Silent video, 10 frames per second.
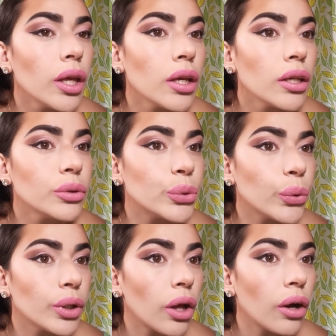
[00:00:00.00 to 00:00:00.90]
to
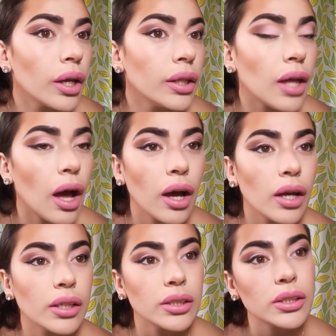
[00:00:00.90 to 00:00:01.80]
elongate the
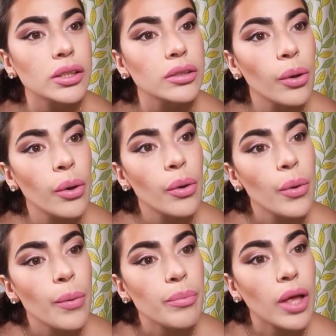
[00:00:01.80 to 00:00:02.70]
eyes,
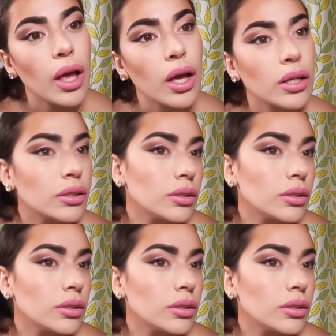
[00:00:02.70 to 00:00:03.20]
and